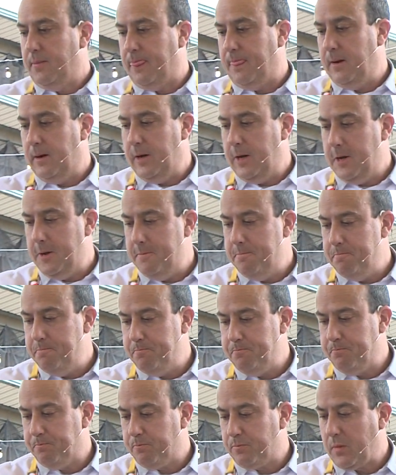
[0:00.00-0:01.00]

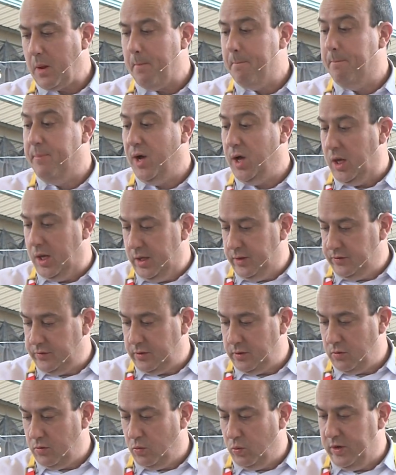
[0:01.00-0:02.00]
but
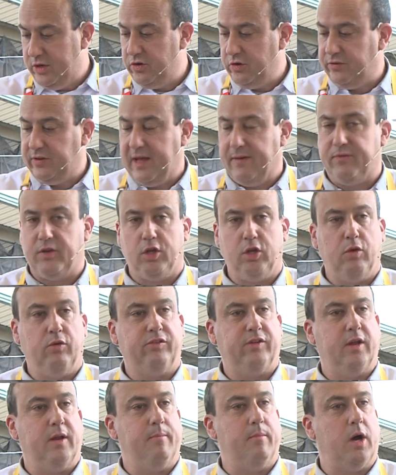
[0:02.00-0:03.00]
we just have to
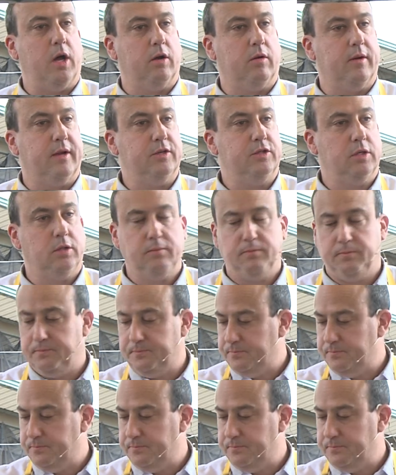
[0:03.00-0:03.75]
use it in moderation.